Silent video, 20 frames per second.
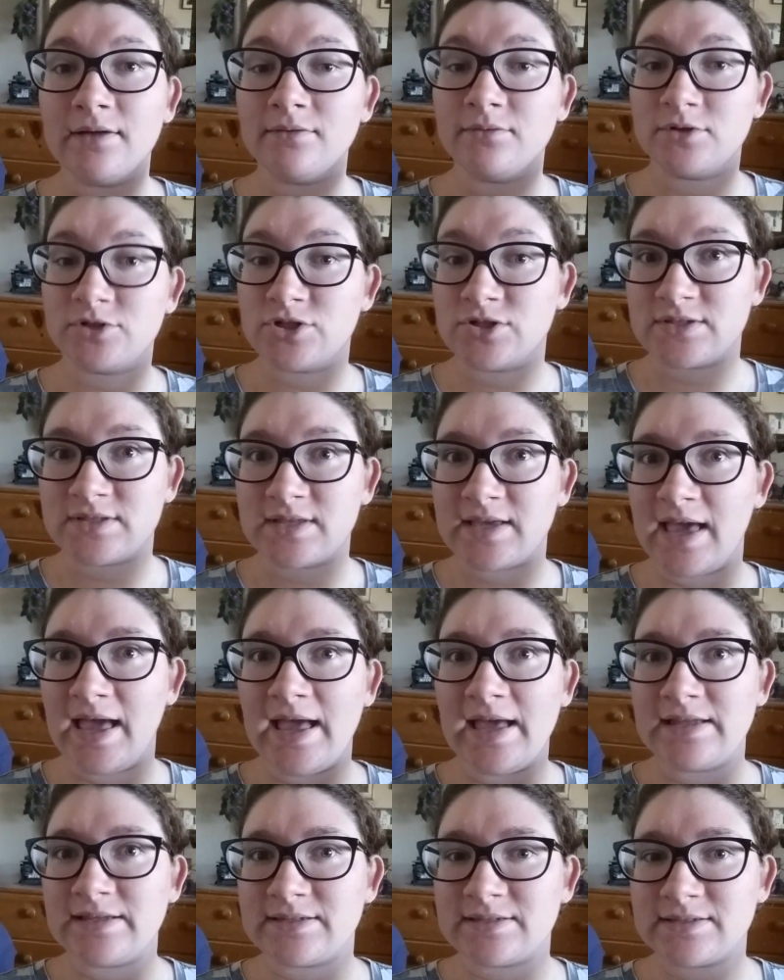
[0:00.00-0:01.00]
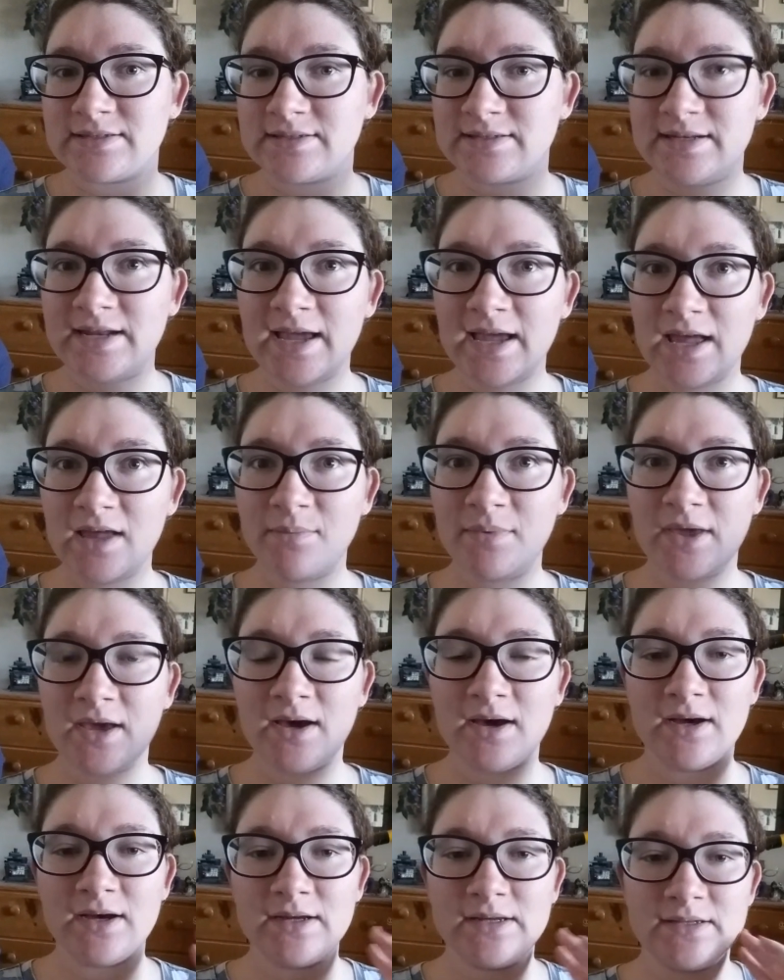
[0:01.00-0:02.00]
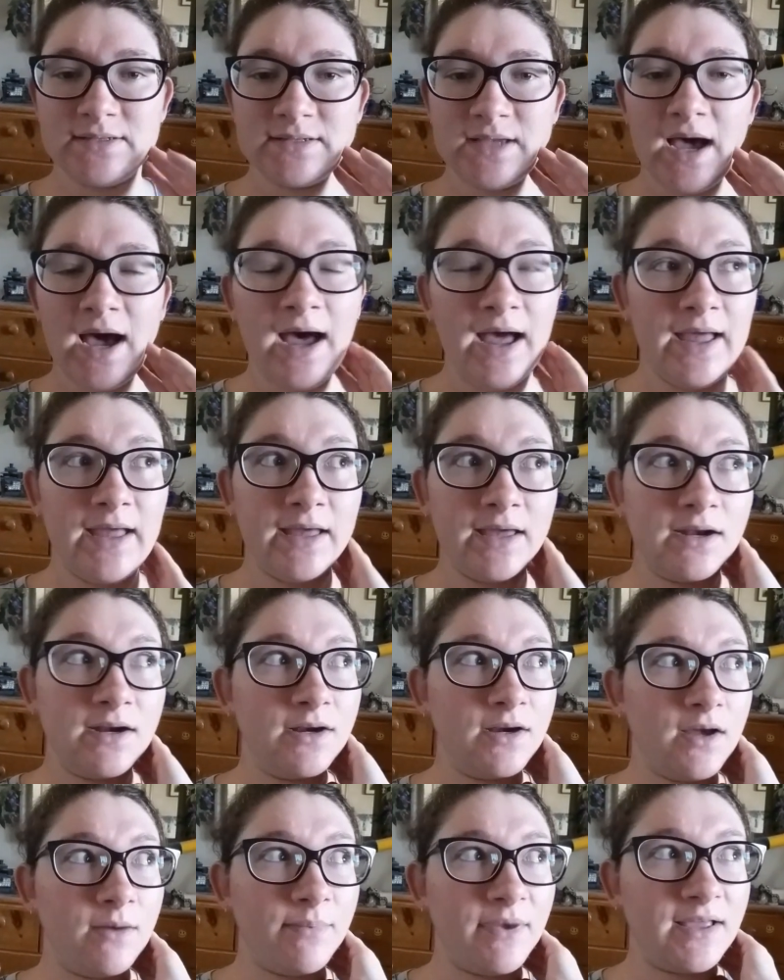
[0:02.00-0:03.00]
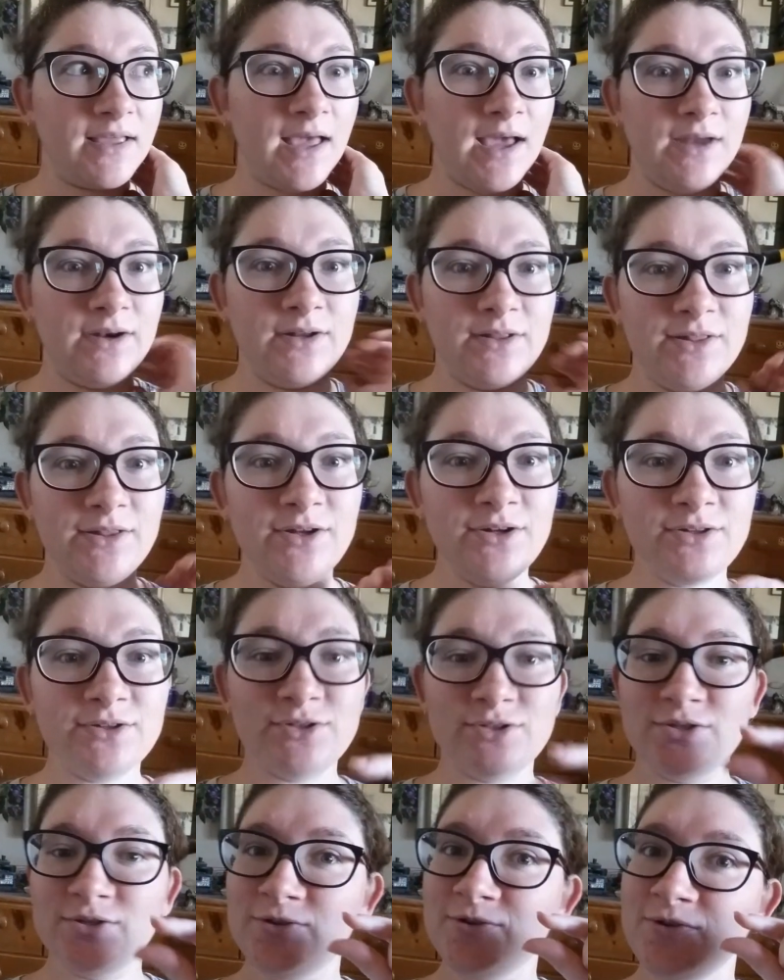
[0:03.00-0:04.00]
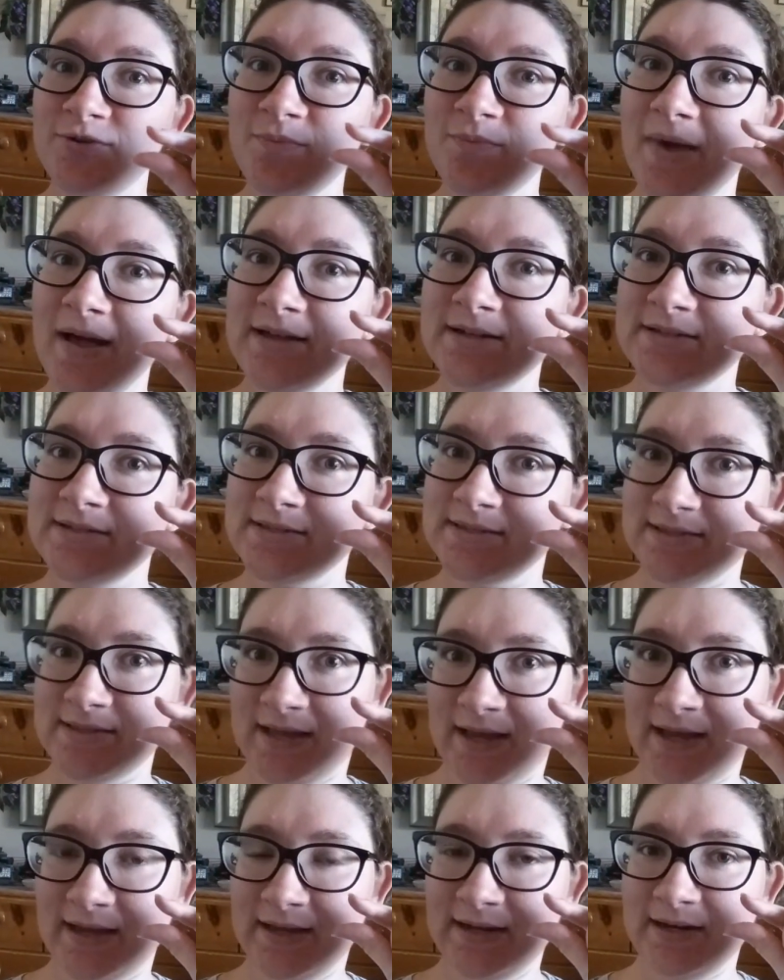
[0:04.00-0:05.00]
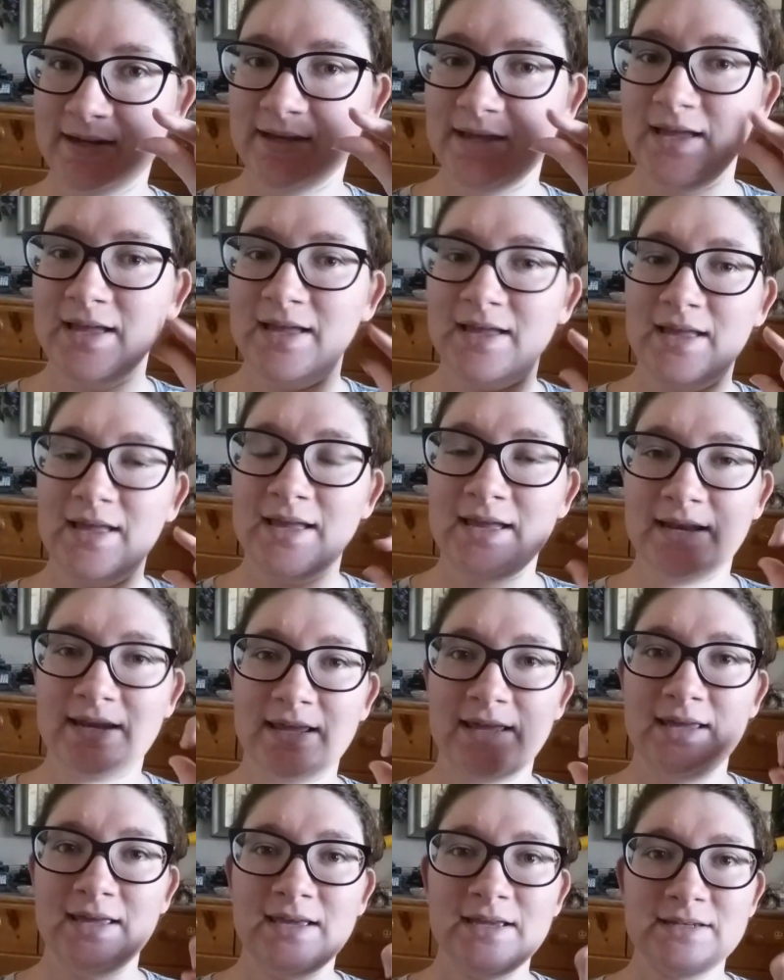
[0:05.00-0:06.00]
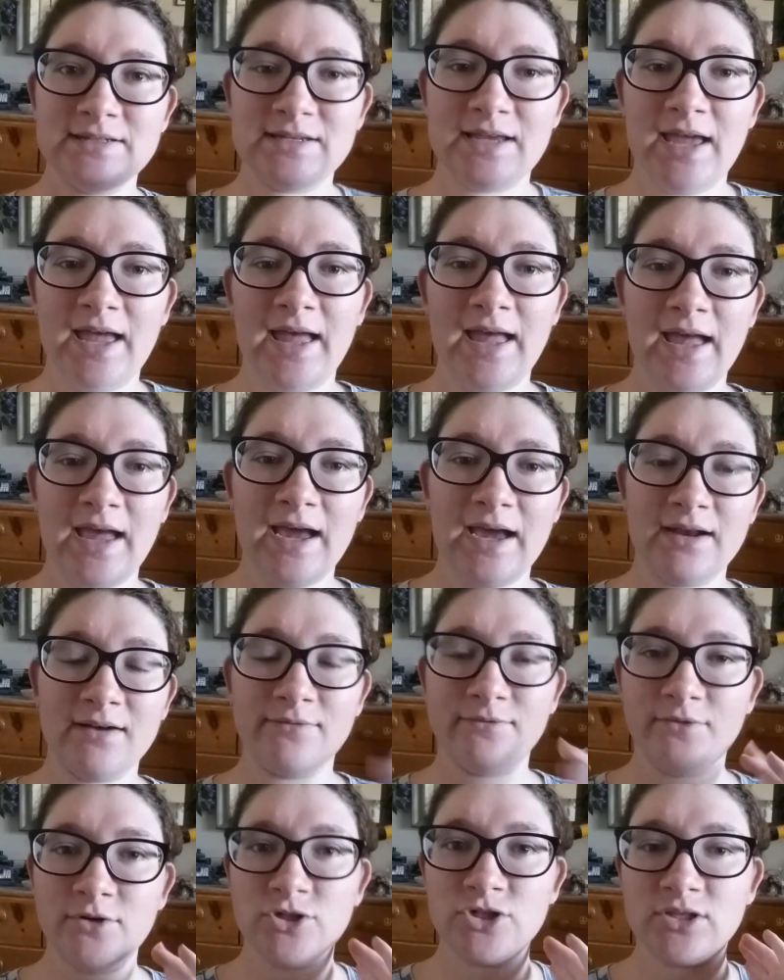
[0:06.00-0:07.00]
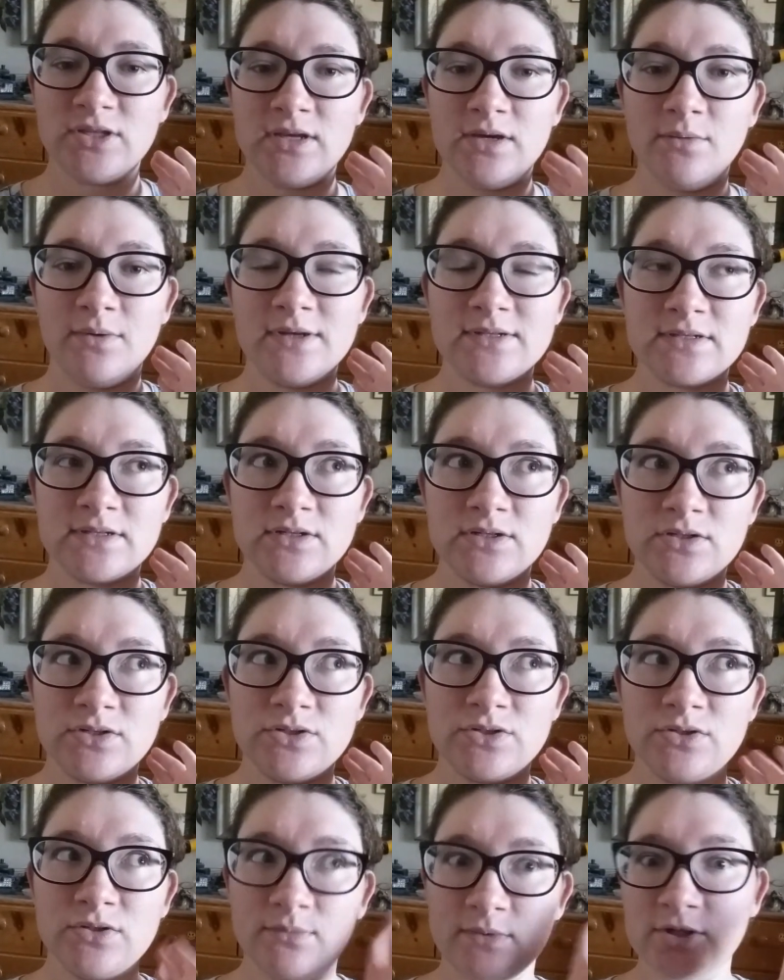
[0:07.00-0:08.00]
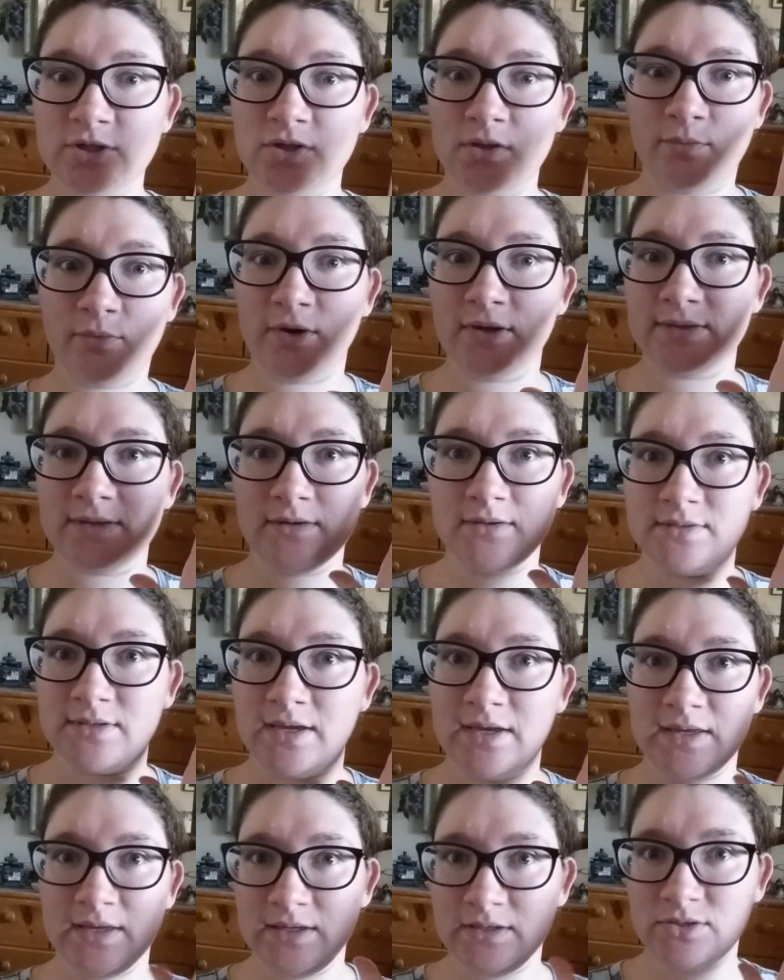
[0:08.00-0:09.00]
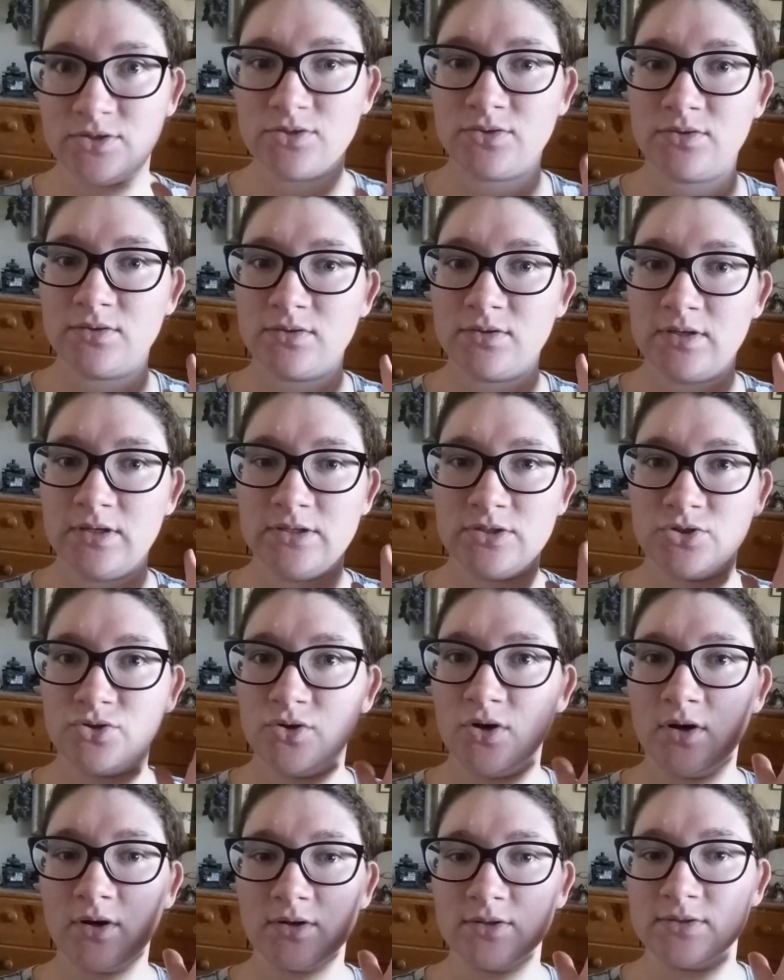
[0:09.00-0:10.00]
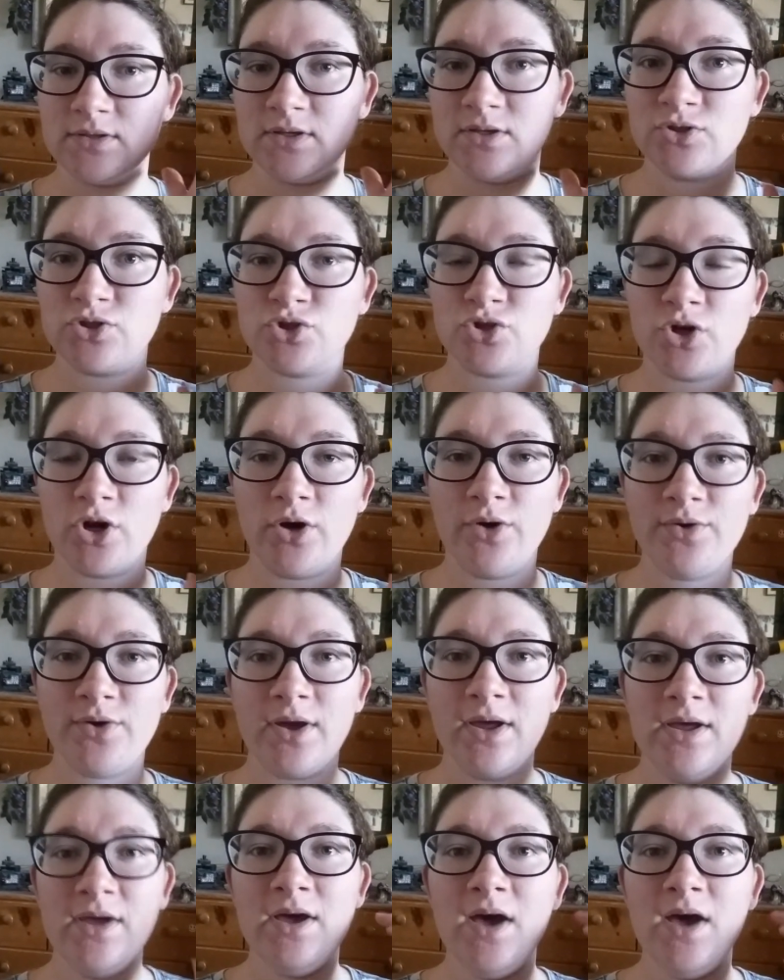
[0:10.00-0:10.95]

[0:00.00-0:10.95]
which is the case today because I ended up getting a little too much sun and heat, and fortunately it wasn't too much to the point that it was like heat stroke or sunstroke,